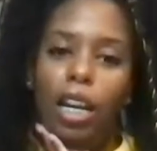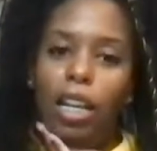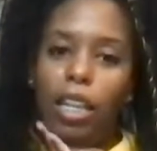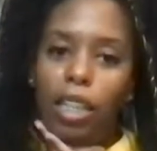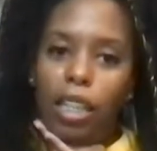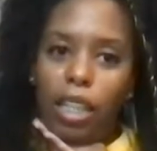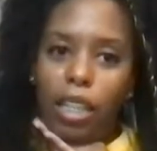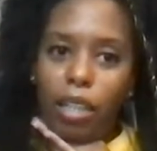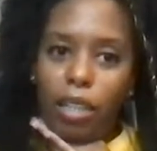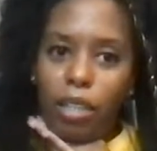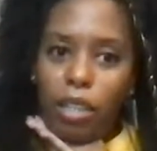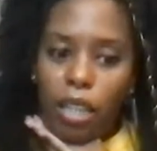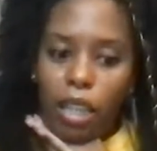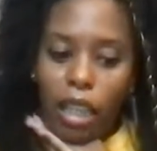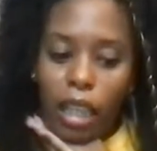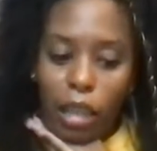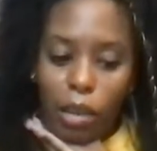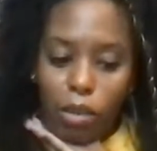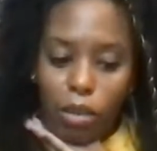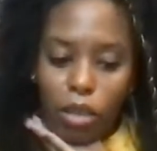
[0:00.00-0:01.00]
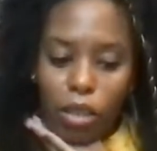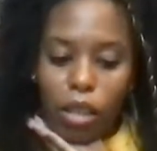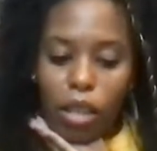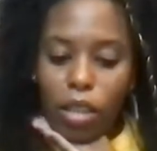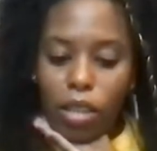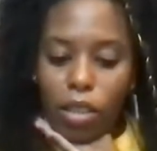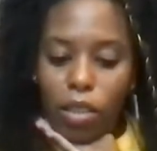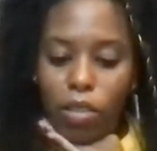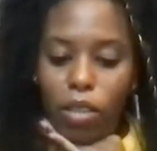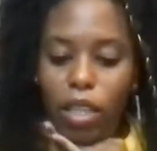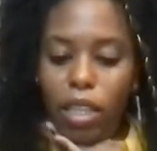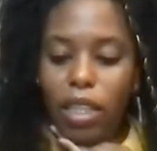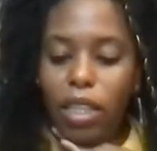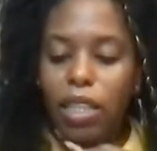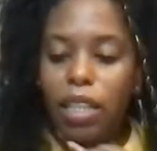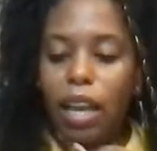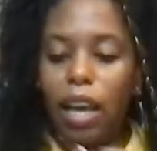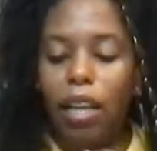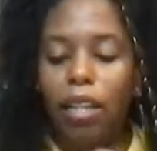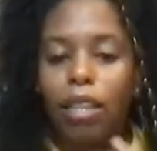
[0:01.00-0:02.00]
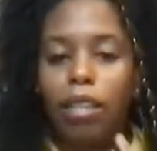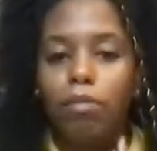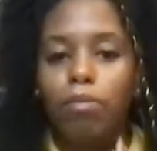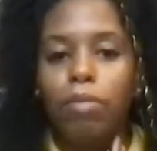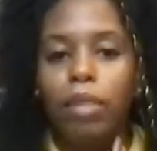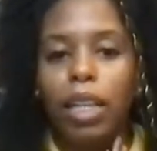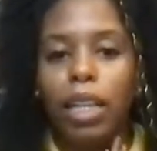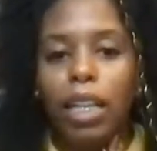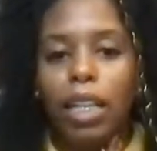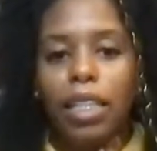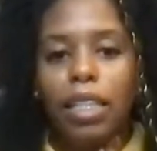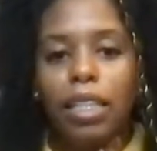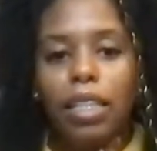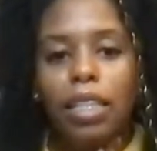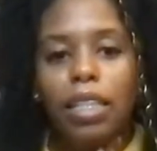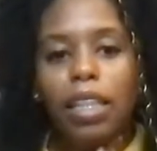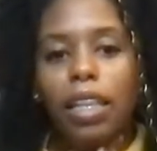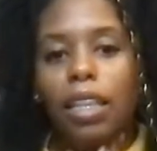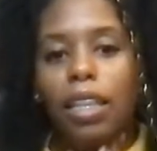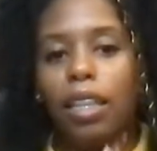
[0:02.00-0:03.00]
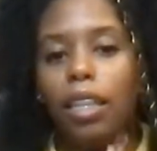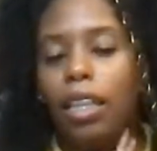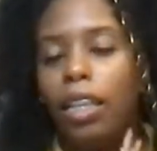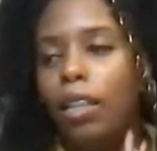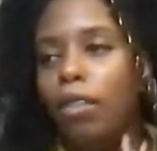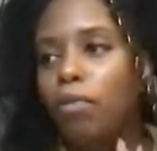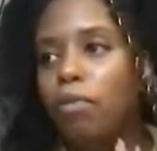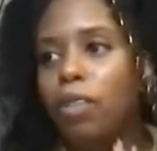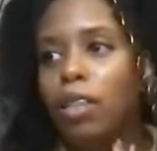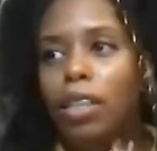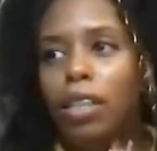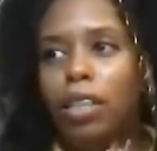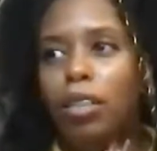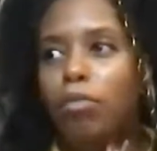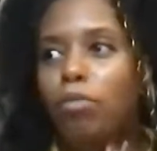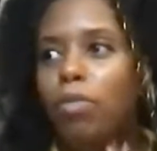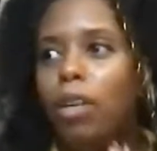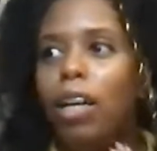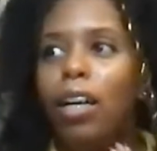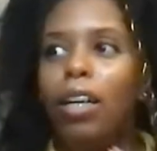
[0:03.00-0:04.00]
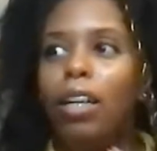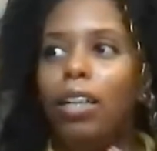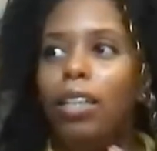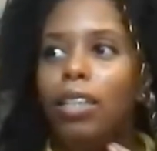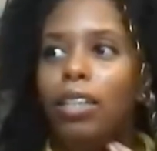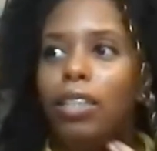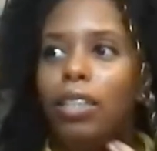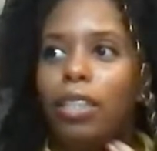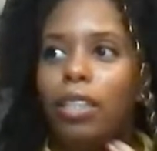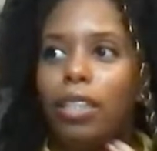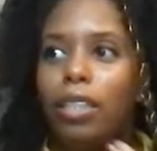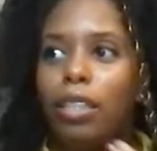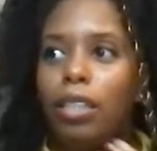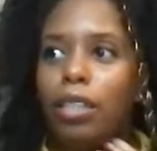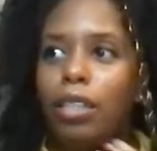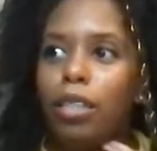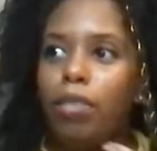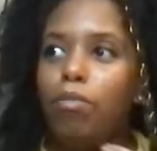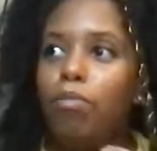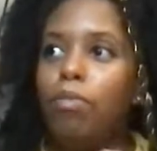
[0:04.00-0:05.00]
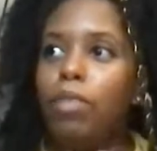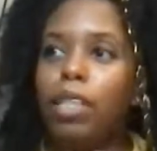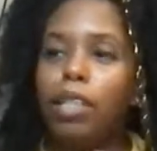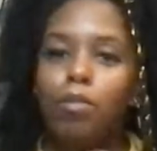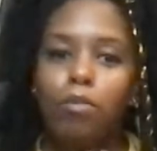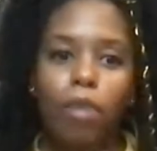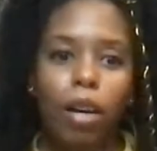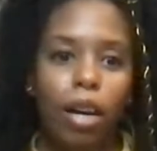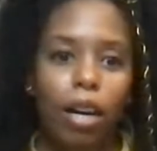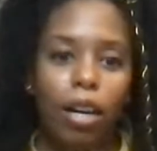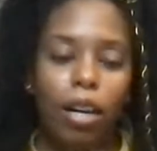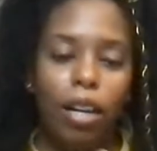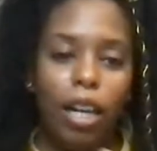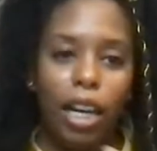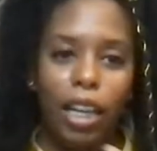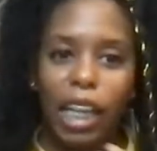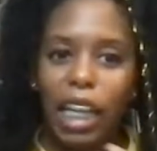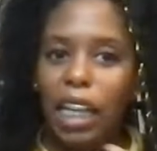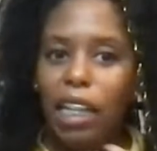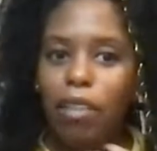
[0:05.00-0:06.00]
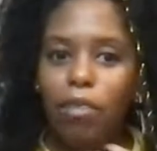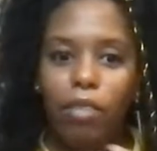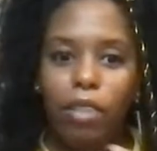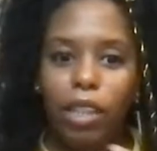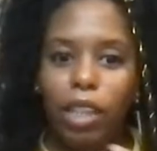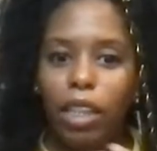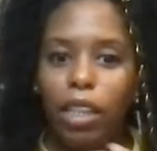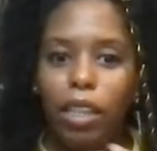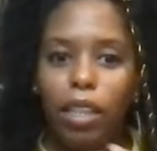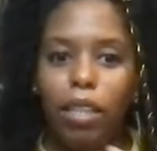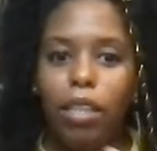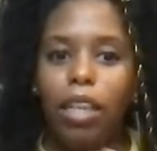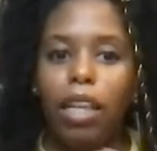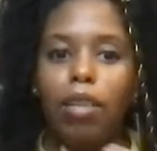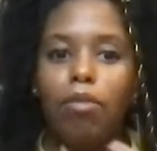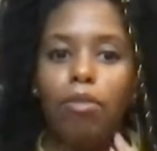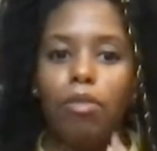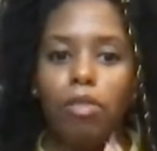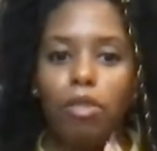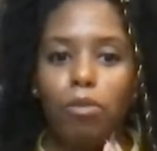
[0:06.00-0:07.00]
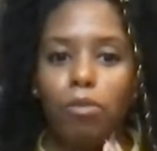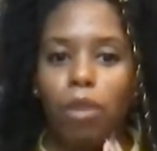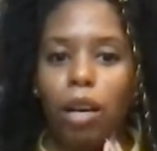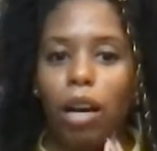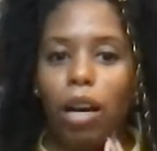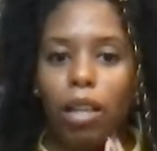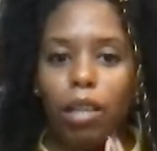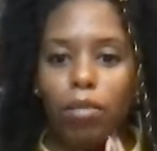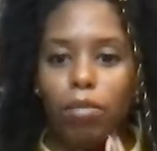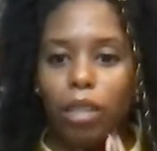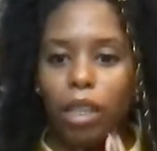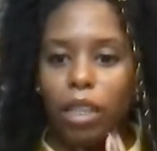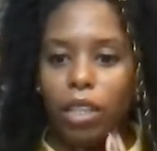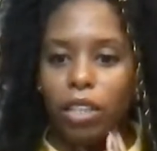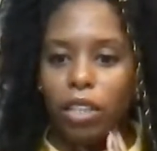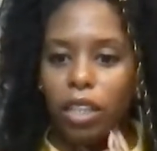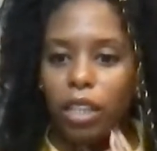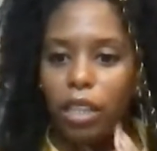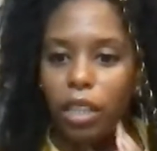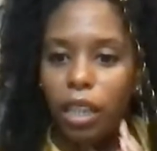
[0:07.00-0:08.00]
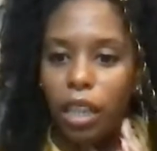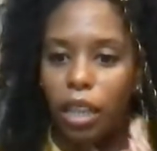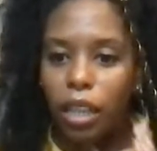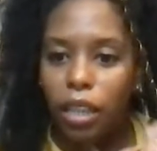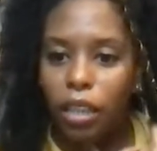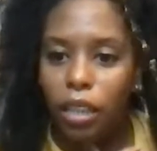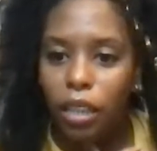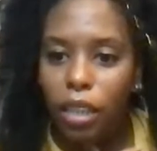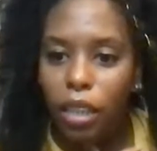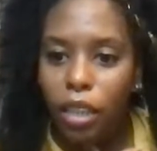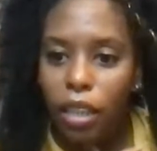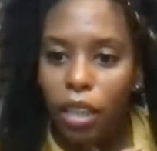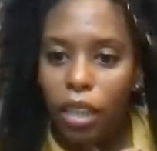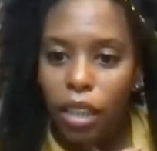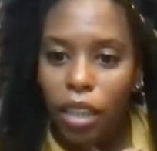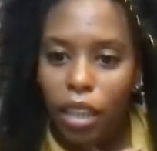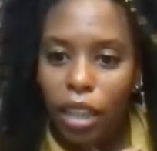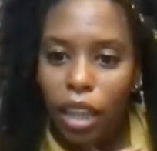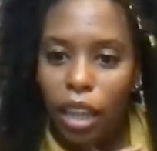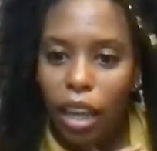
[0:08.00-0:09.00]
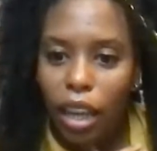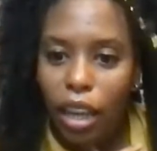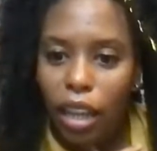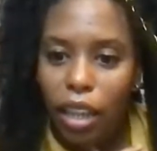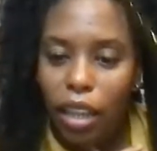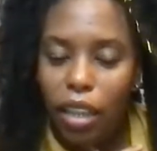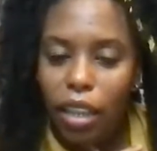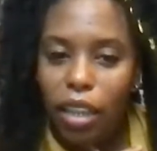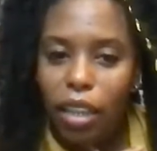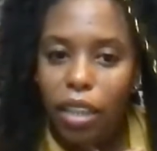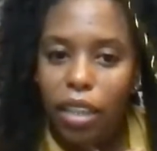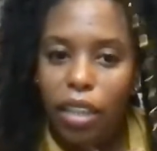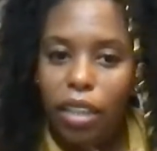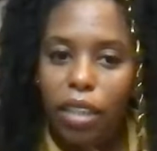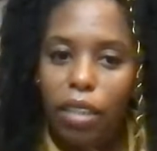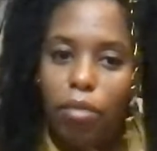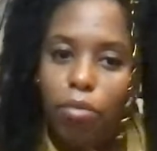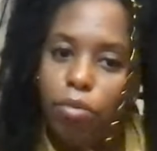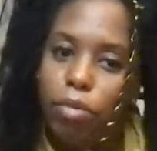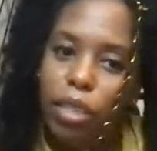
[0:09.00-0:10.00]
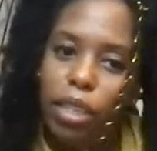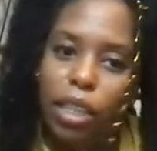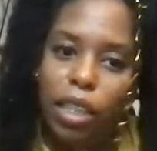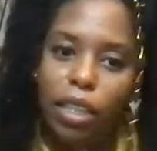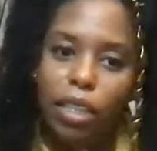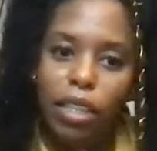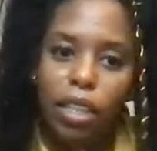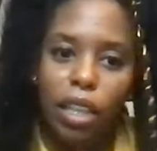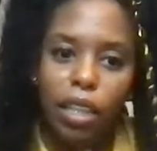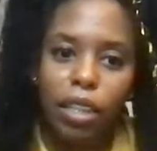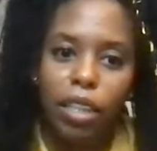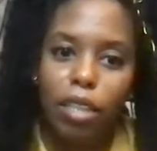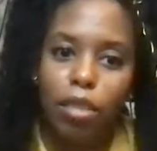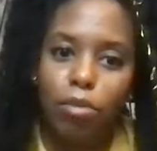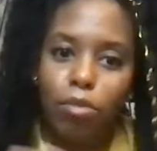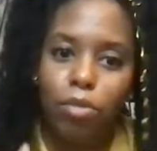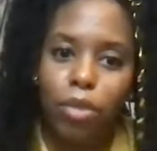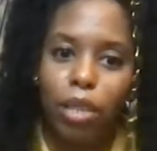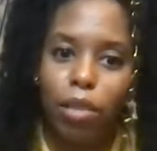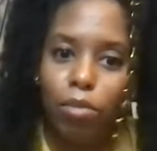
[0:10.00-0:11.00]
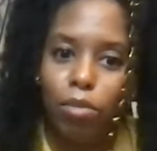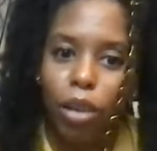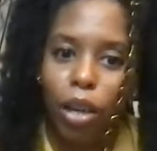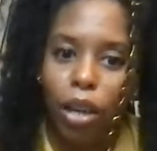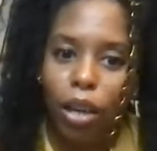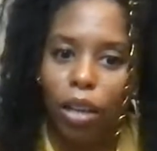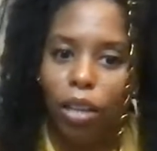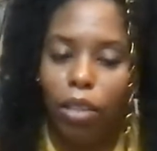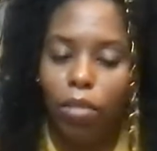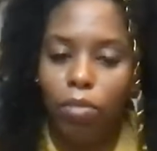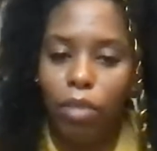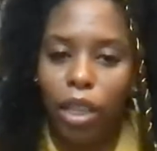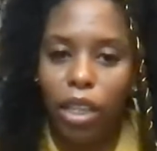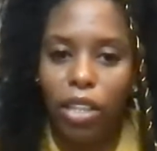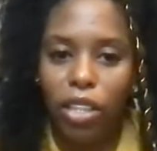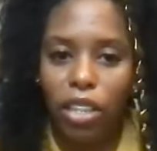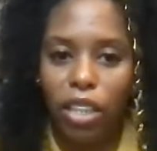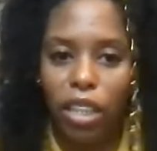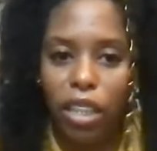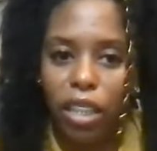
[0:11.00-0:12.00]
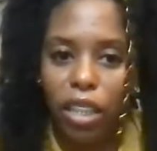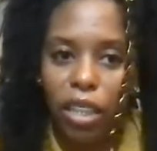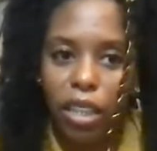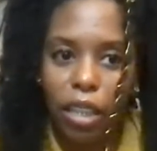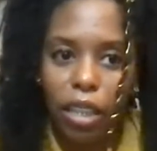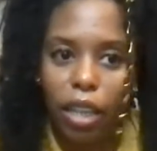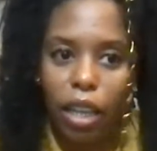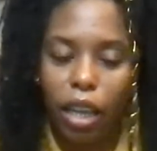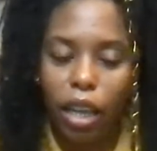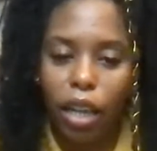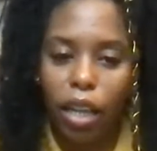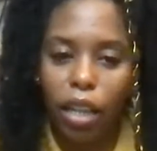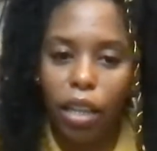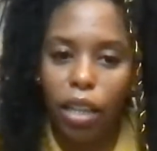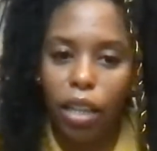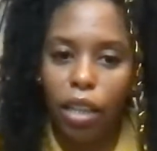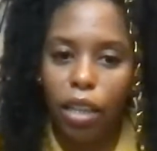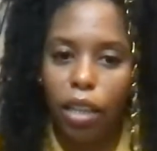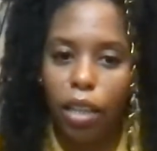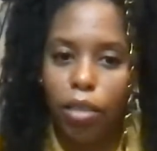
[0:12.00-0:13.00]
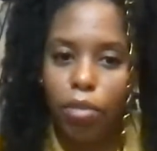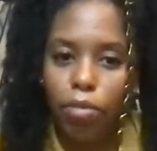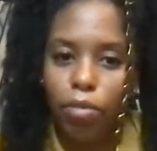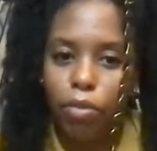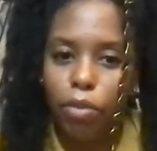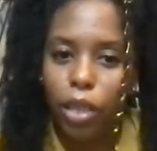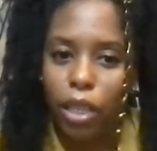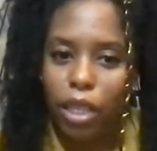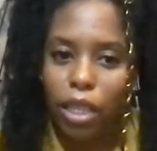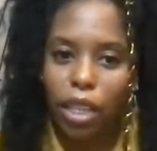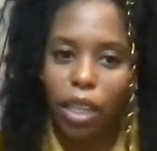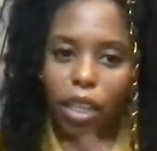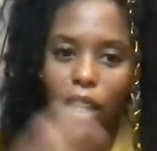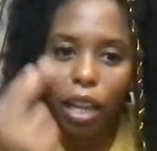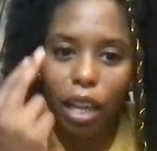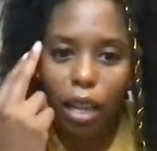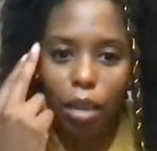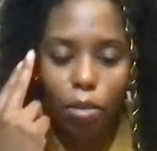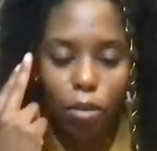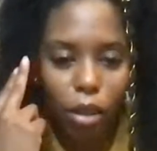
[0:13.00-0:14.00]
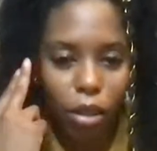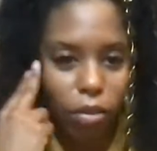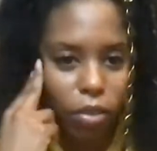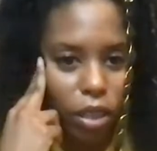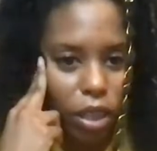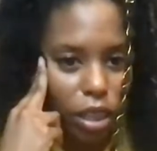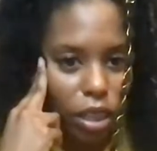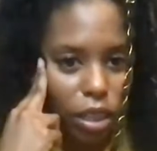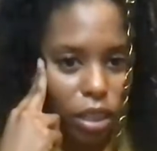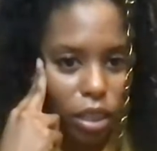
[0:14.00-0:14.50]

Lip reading: there was also this salad place in one of the malls, the big mall. I can't even think of the name of the mall in Medellin now. Uh, but there's like this big mall in Medellin, and what's the name of it?